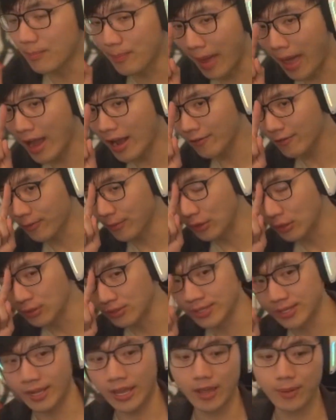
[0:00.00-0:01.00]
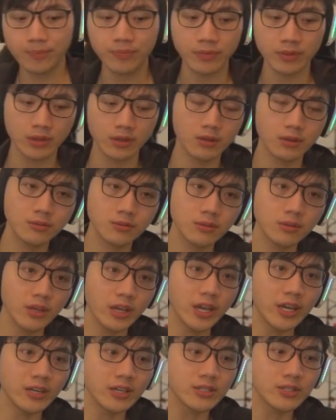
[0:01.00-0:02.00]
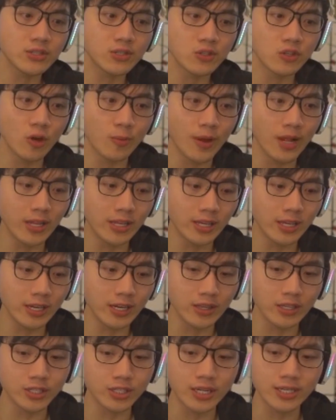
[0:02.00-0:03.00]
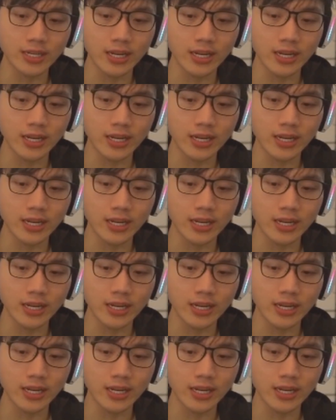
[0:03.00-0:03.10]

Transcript: come back from a losing game? It is snowballing getting the